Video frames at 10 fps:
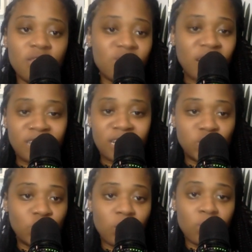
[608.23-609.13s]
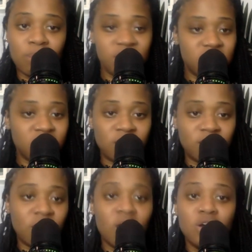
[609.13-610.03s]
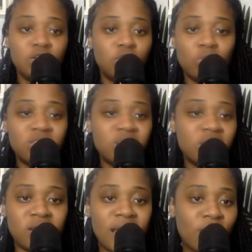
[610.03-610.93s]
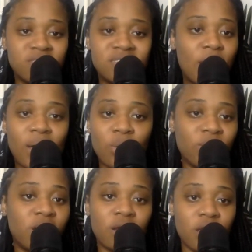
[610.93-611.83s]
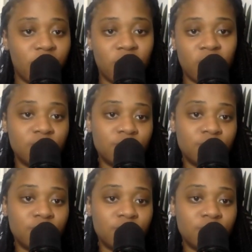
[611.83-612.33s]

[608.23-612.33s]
The fact that you ain't been saying nothing, don't say nothing now, because now I don't care to hear it.